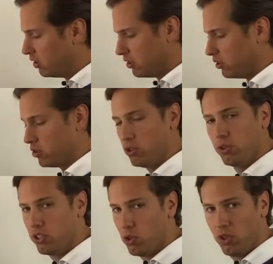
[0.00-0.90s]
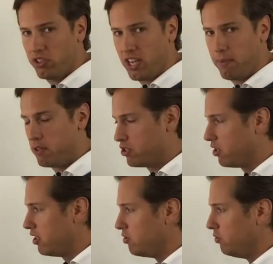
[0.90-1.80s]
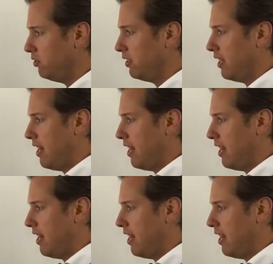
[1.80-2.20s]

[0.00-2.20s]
You'll do it all the time in the study tool.